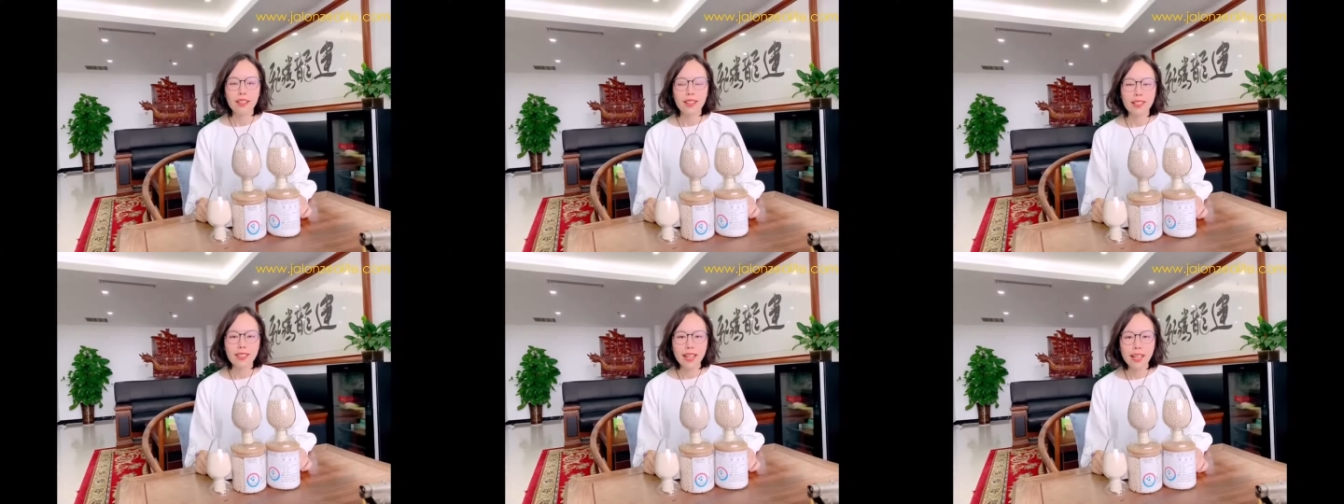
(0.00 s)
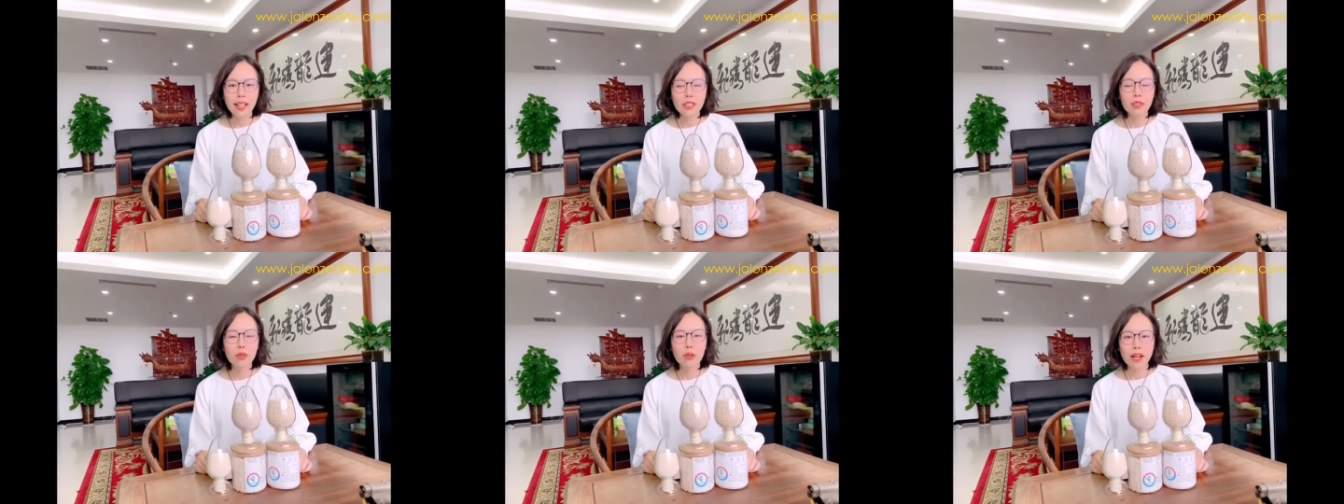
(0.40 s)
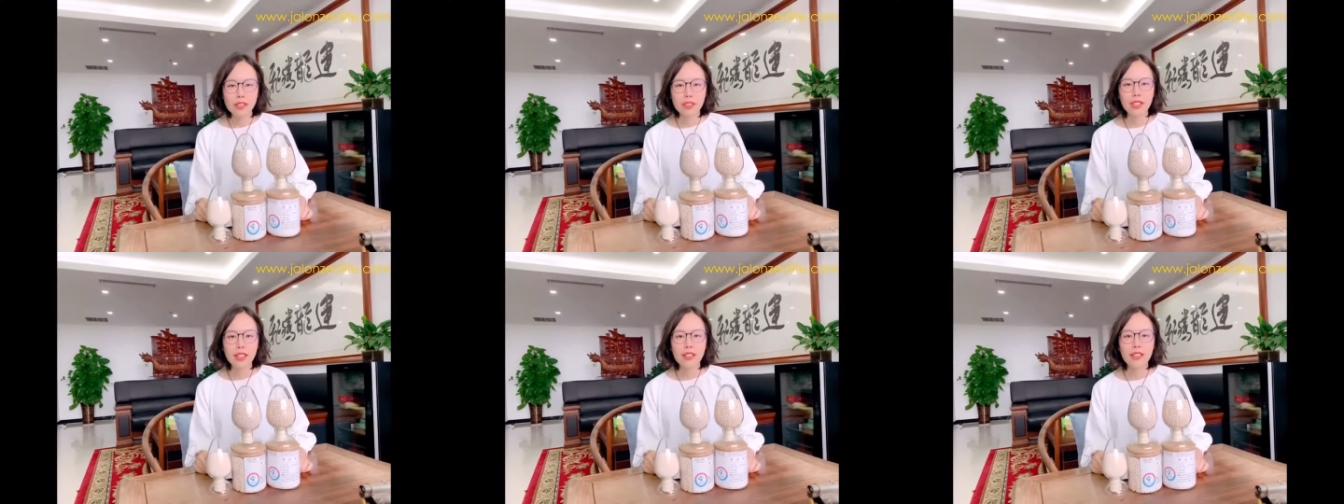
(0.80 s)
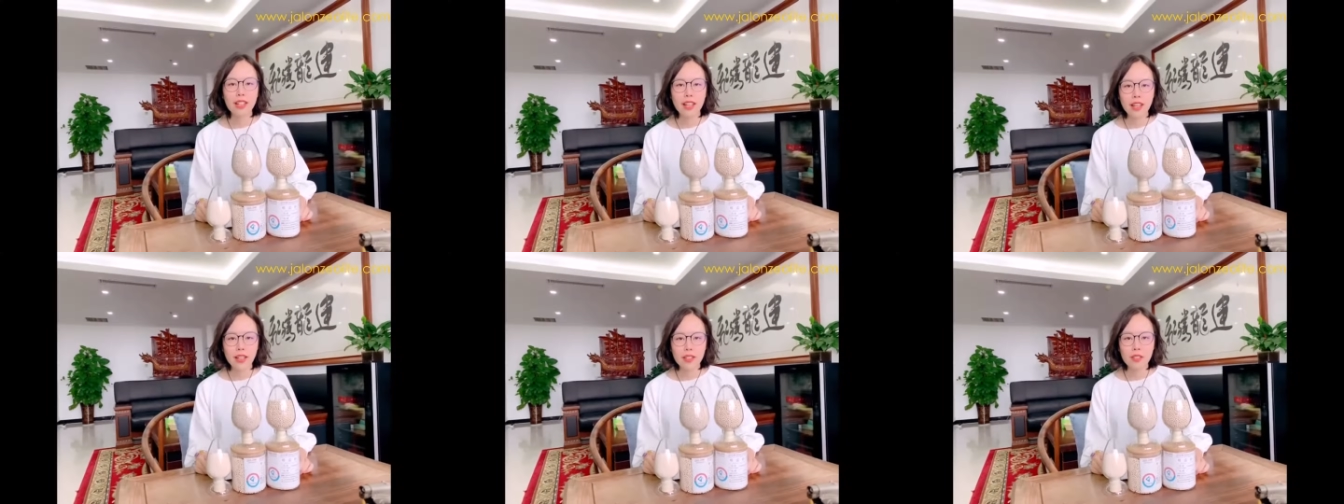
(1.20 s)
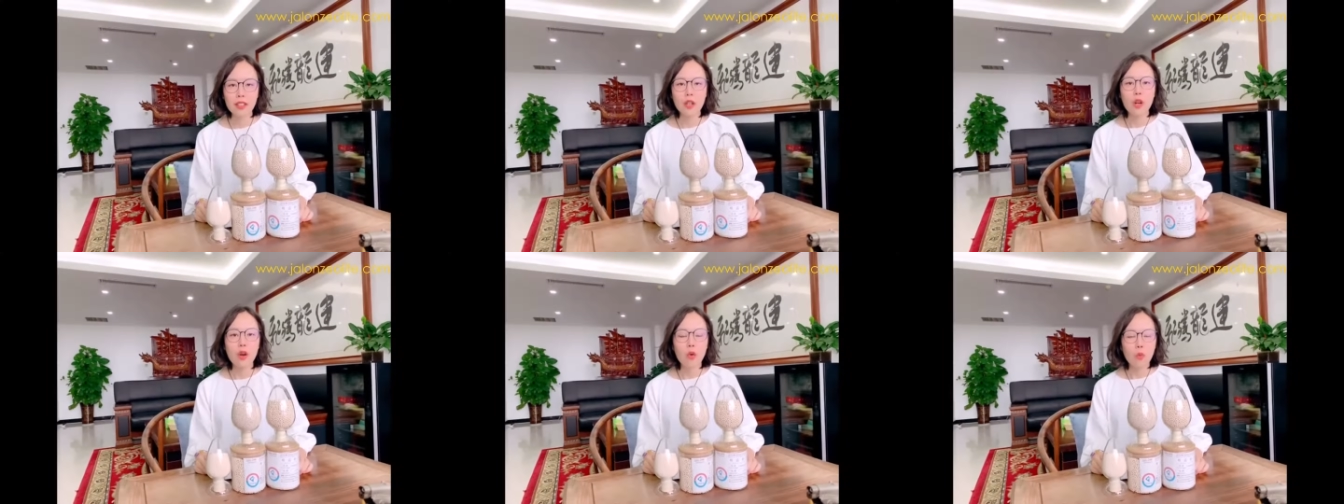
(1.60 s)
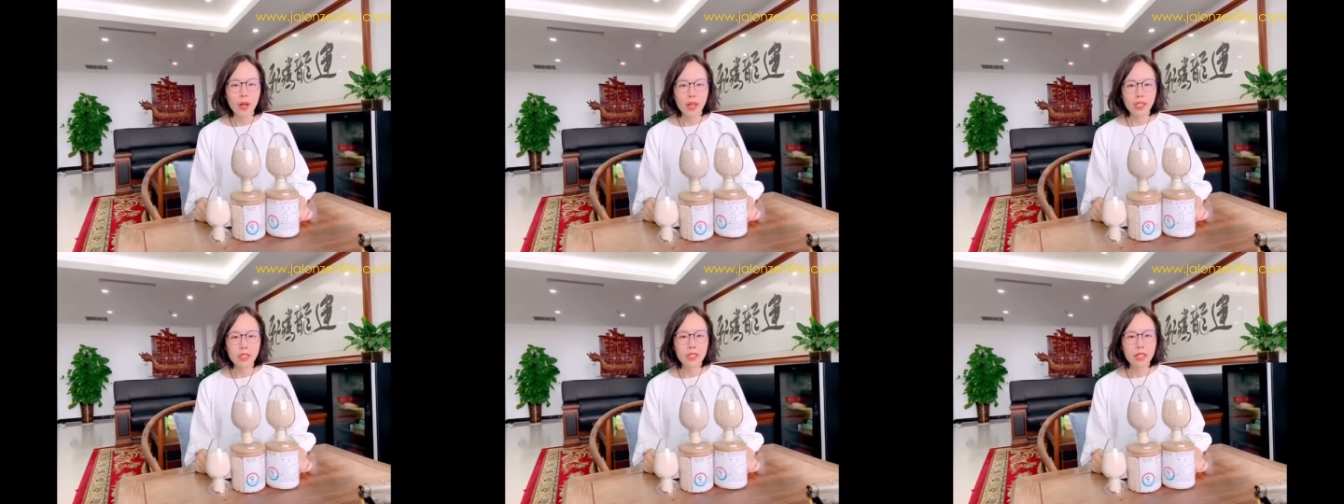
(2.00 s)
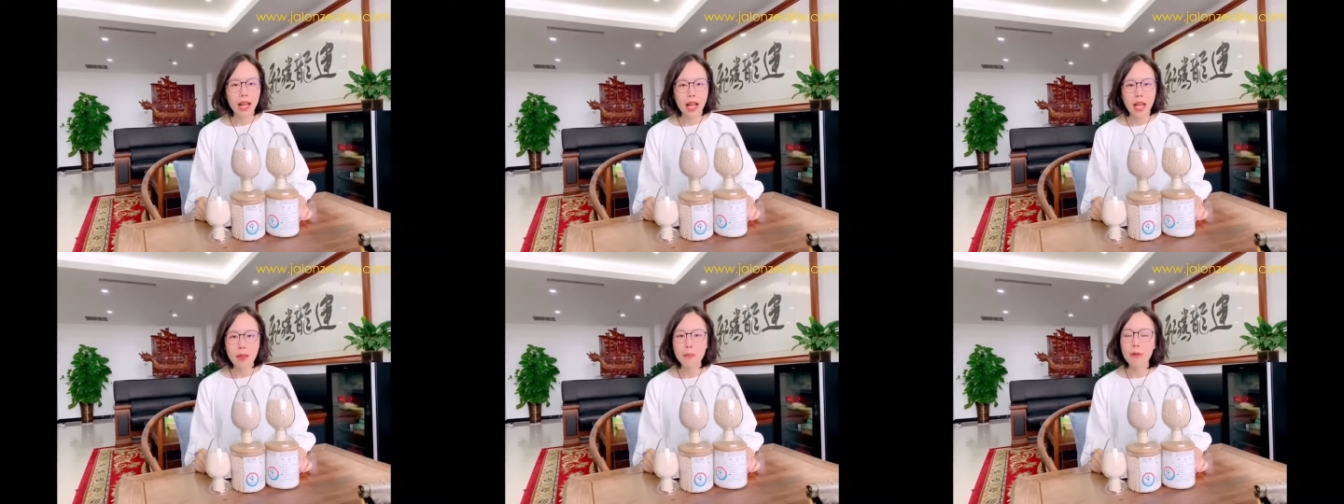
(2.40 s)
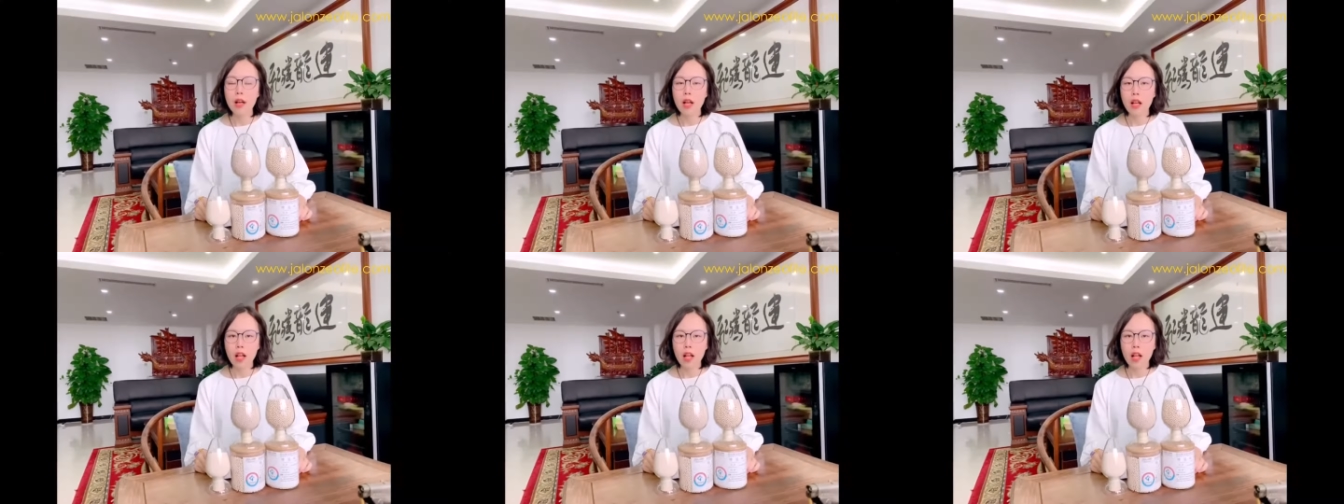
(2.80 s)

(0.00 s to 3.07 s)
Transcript: The second question is which type